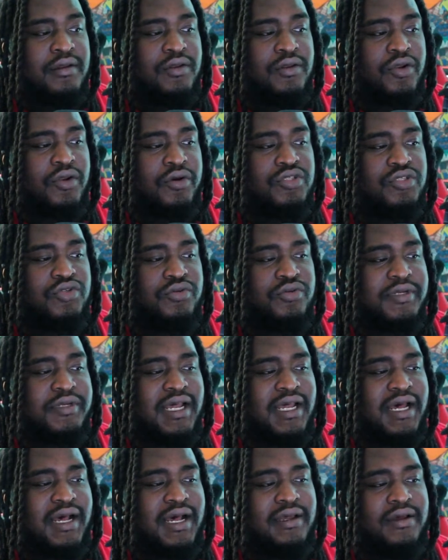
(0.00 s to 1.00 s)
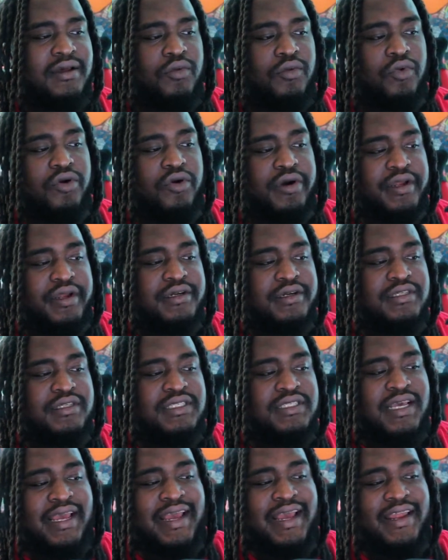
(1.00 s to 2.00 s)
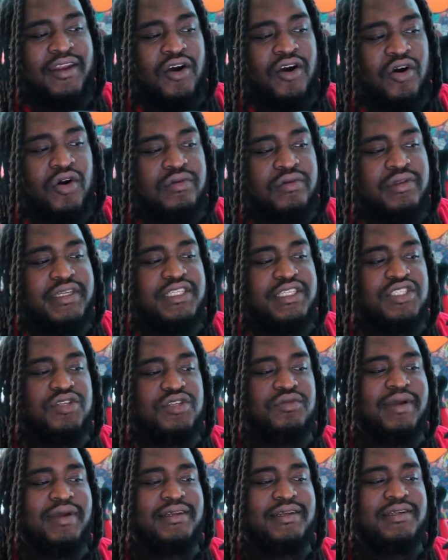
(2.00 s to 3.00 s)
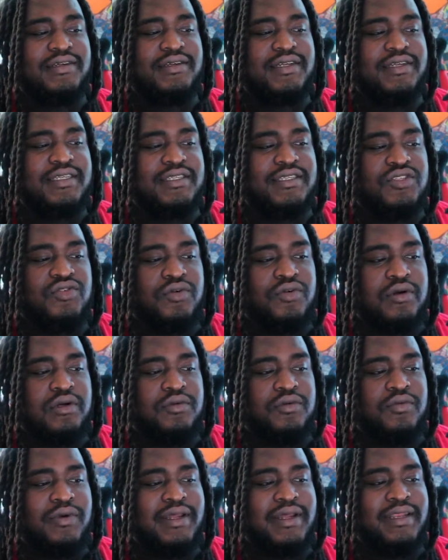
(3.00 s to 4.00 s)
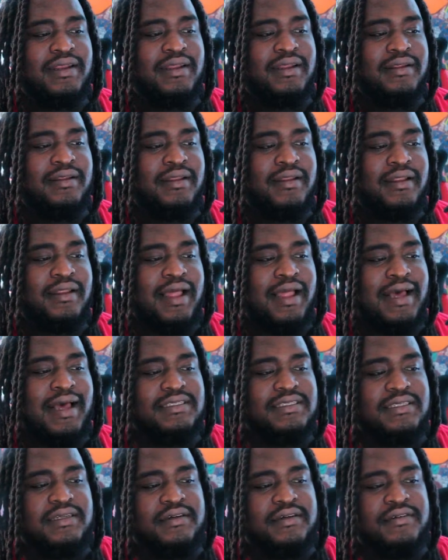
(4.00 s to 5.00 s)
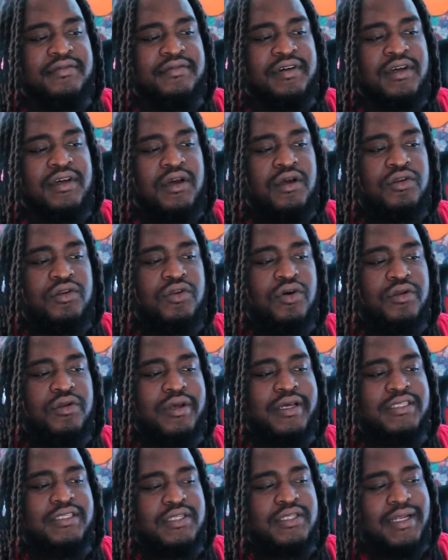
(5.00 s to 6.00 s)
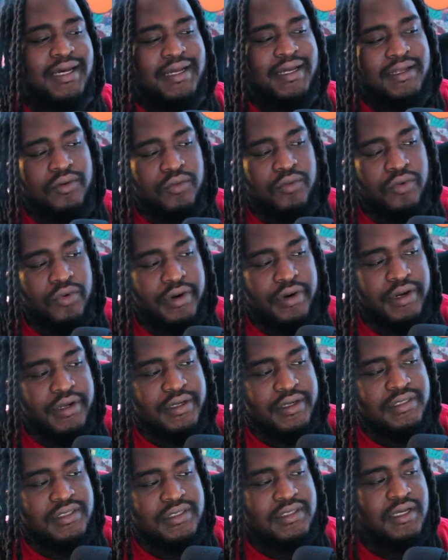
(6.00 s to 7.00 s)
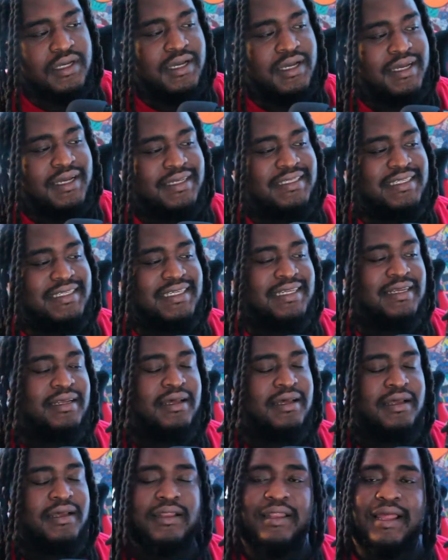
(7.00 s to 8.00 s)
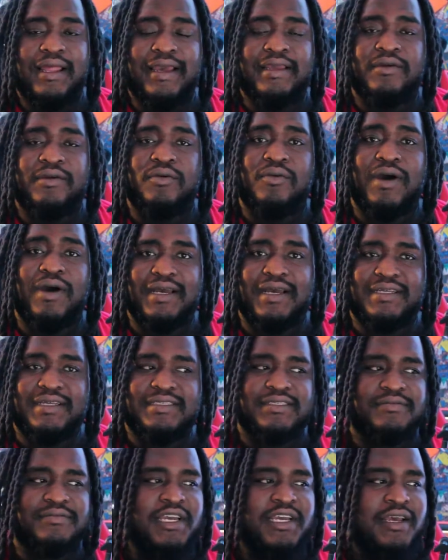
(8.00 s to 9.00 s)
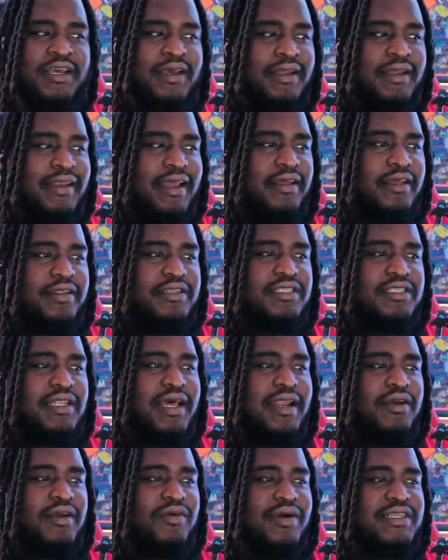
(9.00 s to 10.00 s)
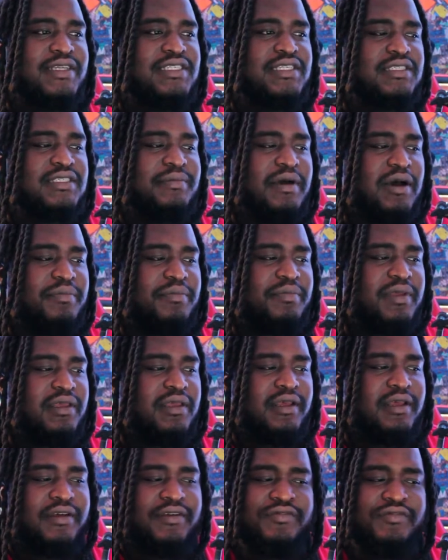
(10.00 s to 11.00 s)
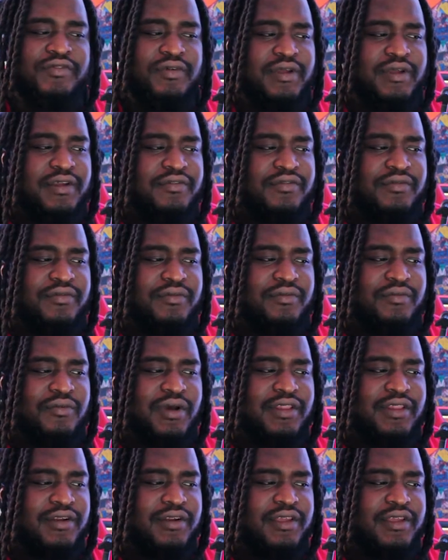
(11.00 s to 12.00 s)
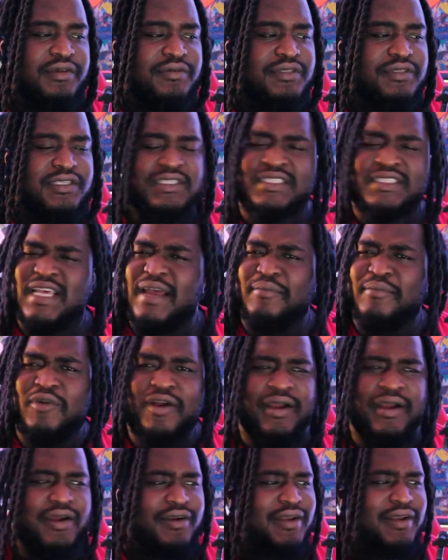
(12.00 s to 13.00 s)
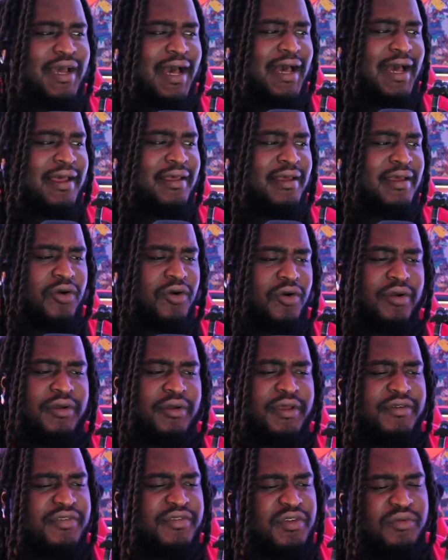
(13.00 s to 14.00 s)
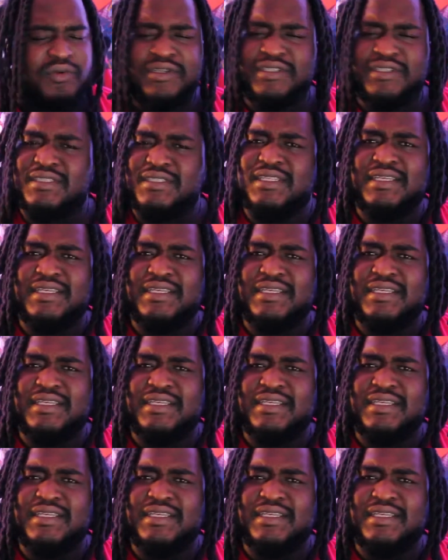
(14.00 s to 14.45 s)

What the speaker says: Nobunaga warriors and only surrendered his sword when last of Nobunaga warriors did likewise. Now, there's a lot of questions about if whether he was a samurai or not, or if he was